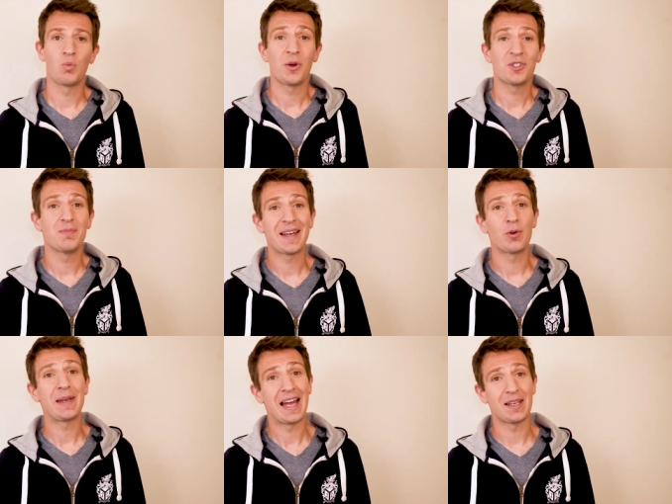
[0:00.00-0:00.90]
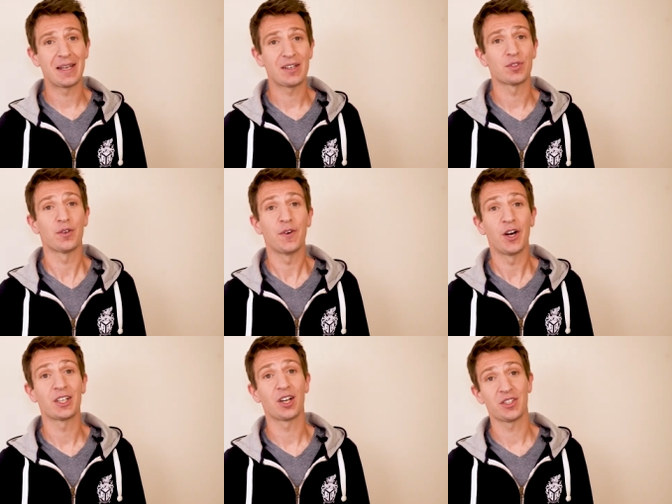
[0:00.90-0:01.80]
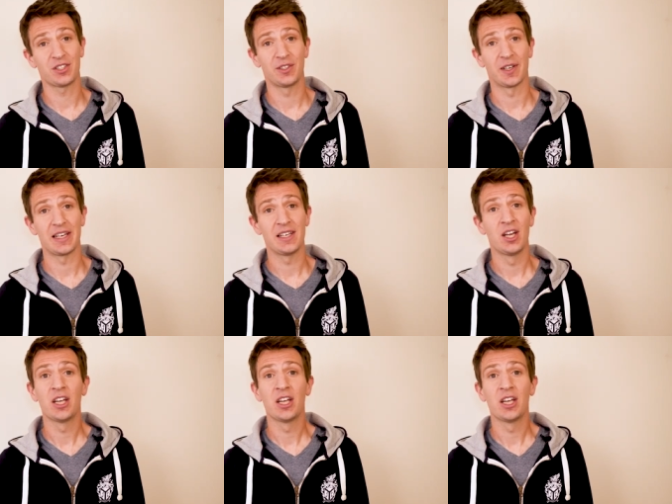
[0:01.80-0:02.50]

Whilst you may not be aiming for a third class degree,